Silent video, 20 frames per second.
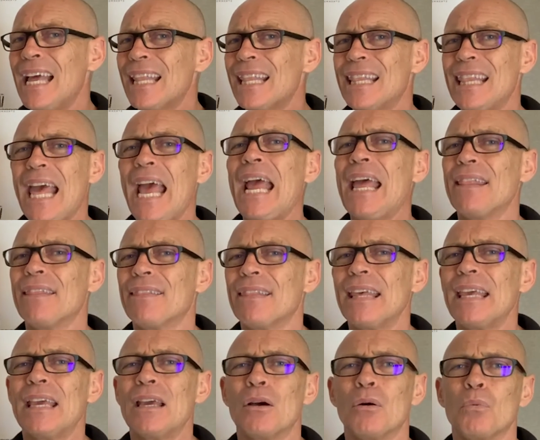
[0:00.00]
That
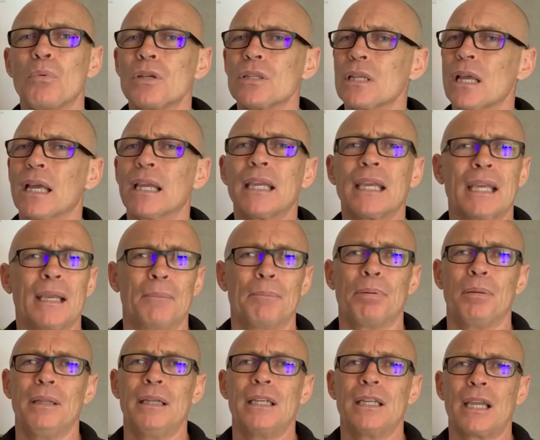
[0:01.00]
there was a
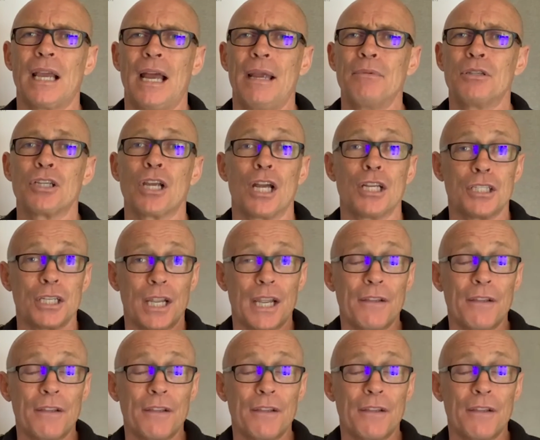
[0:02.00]
complete game changer.